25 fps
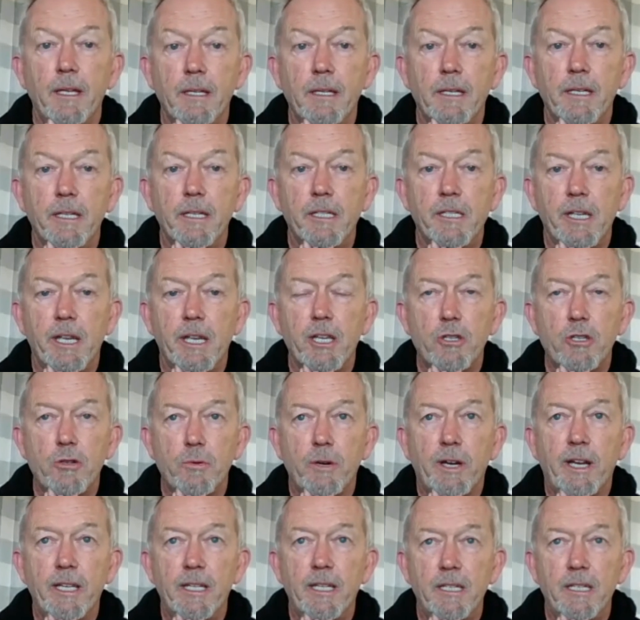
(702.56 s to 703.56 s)

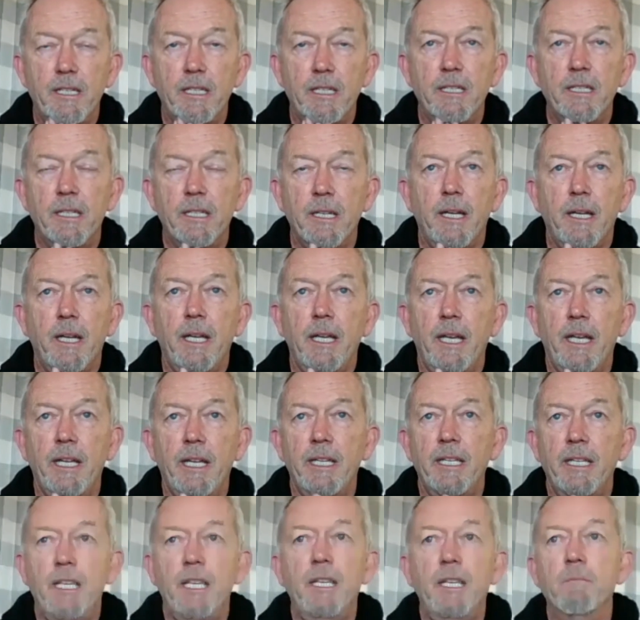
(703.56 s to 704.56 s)
exaggerated. And
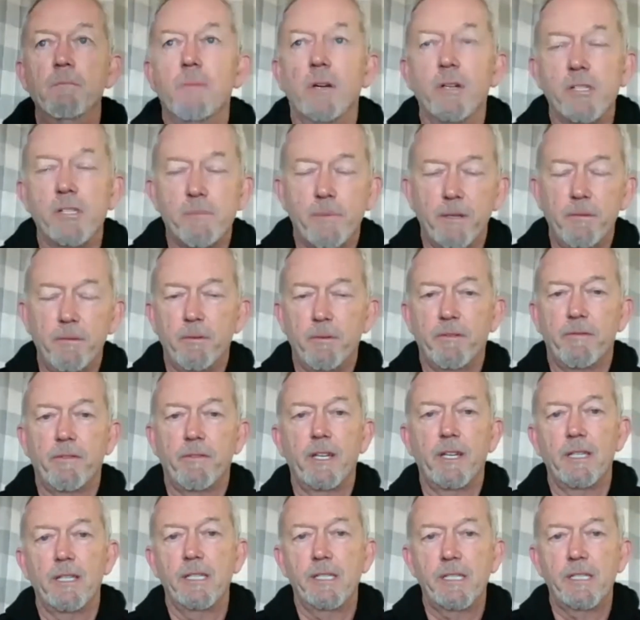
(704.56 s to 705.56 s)
again, most people, if
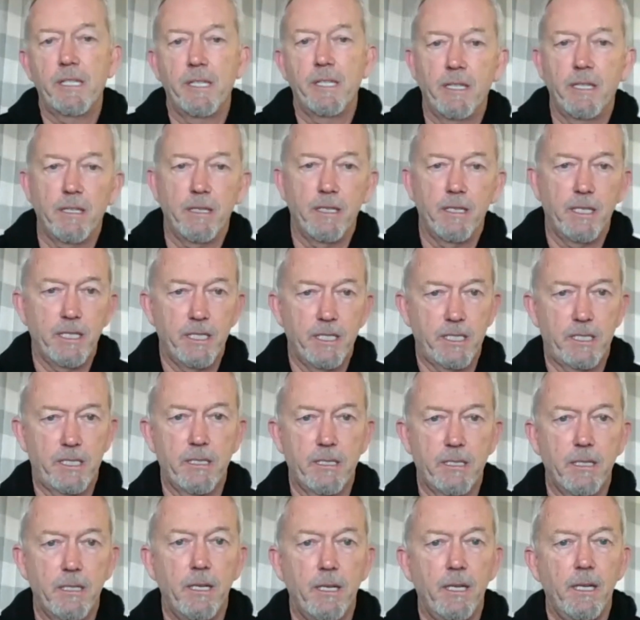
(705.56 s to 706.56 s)
they're listening to this,
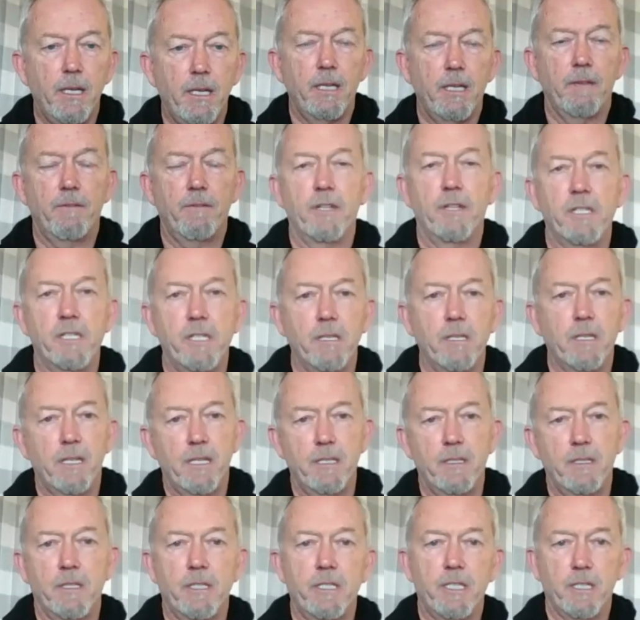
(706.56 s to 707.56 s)
if they
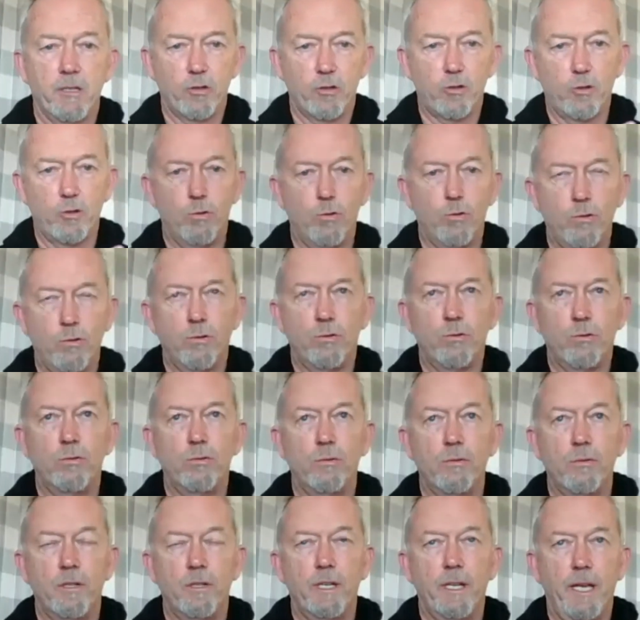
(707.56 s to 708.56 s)
can sit tall
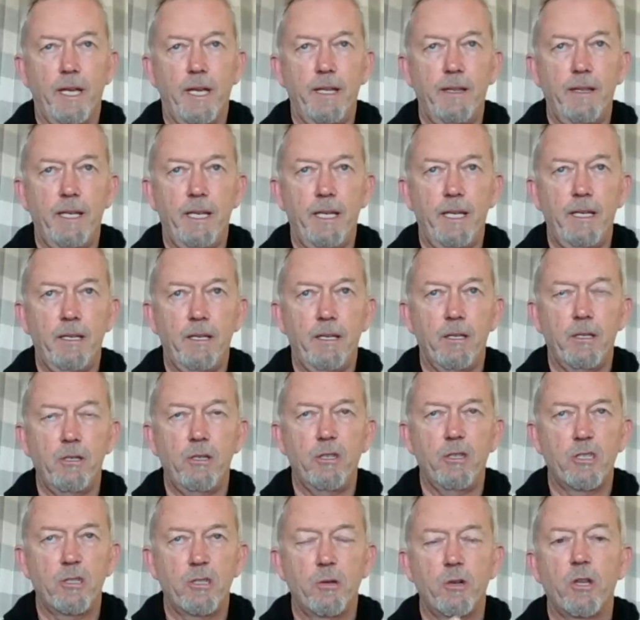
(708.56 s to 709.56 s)
and then you
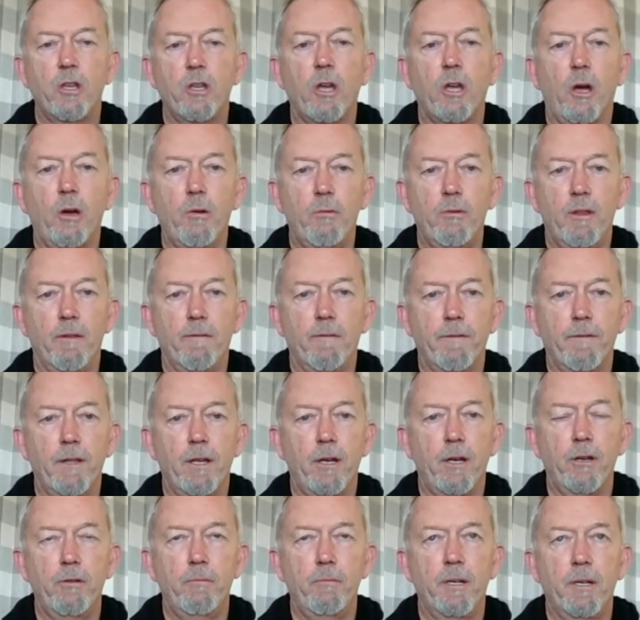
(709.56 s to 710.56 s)
sort of go with the
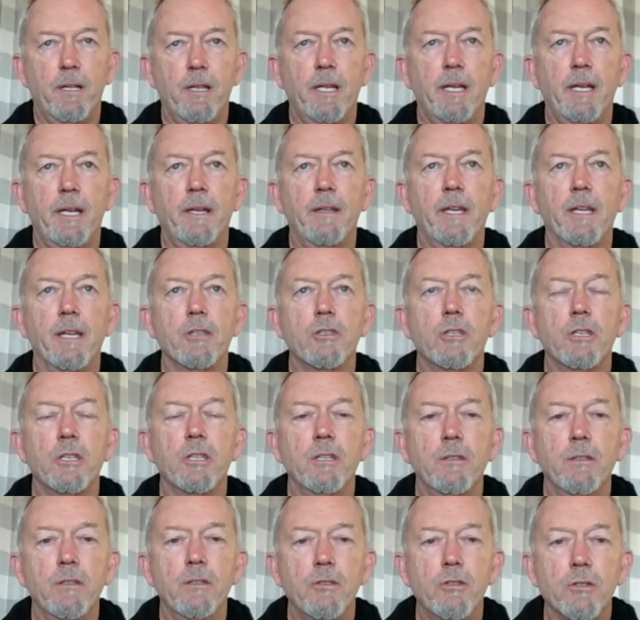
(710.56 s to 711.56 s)
flow, but allow that
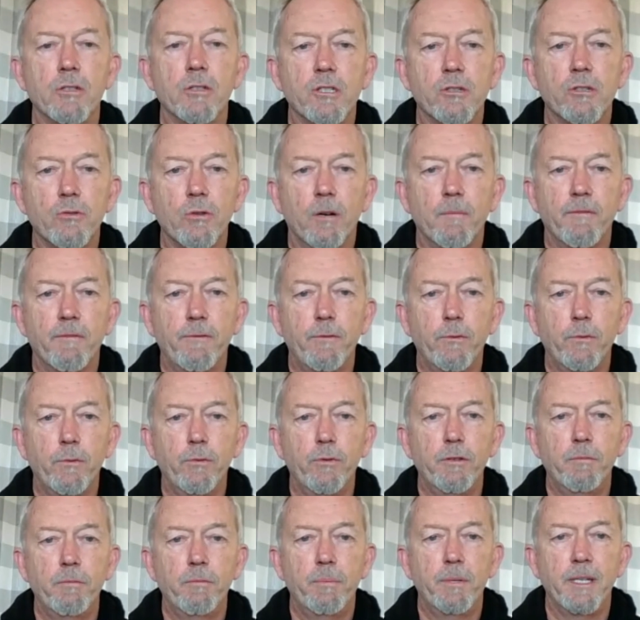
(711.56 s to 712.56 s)
chin to just drop
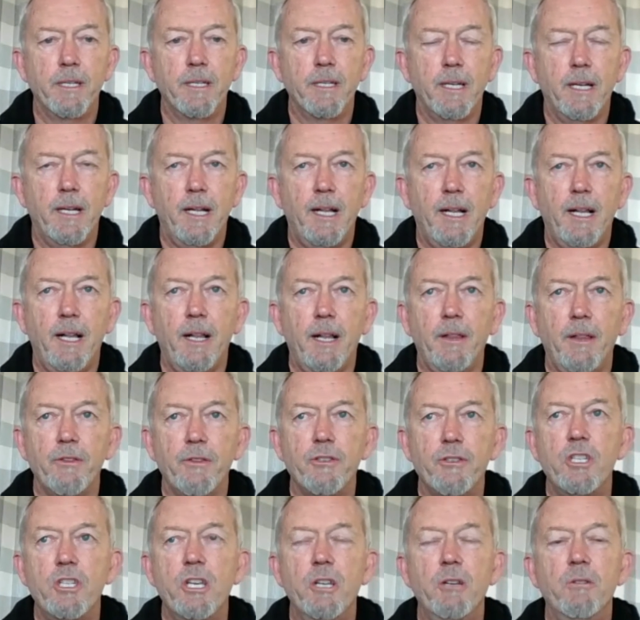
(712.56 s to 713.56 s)
forward a bit,
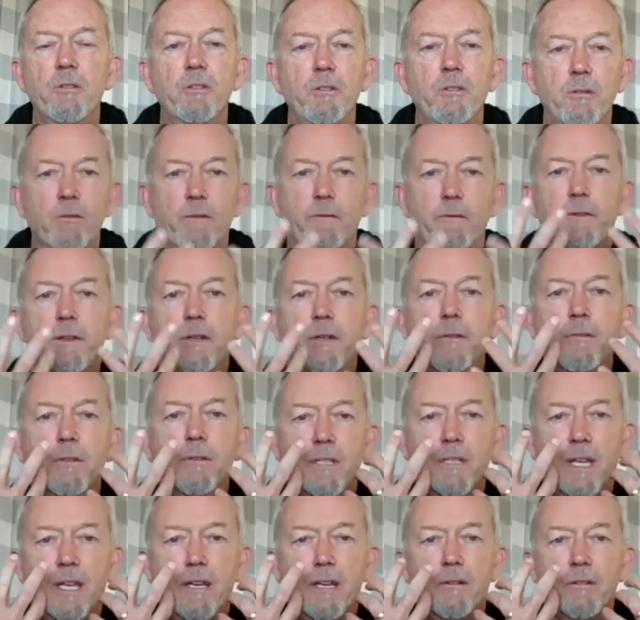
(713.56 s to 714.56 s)
generally you'll feel
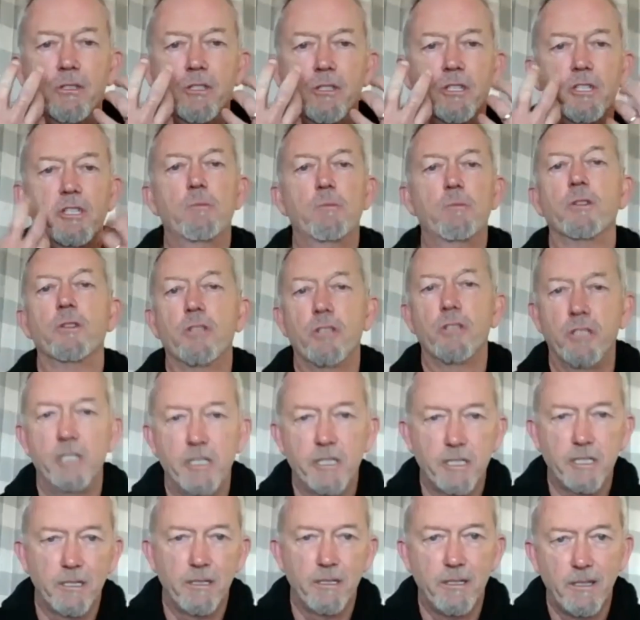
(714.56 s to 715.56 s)
how it just
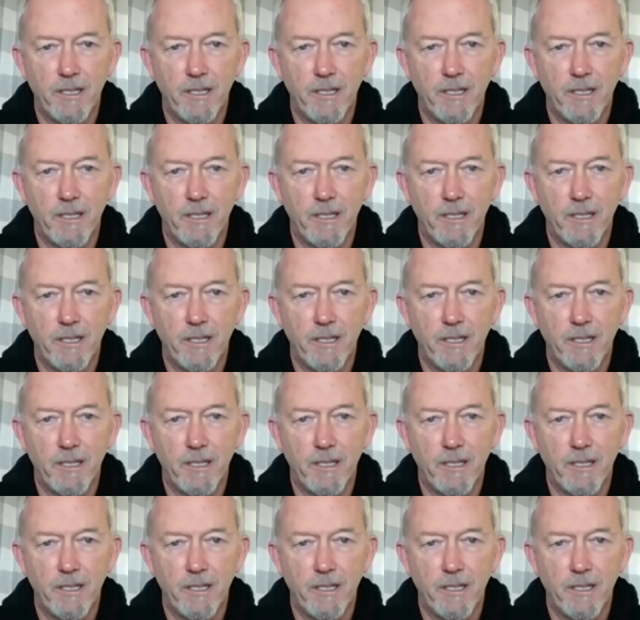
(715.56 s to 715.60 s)
switches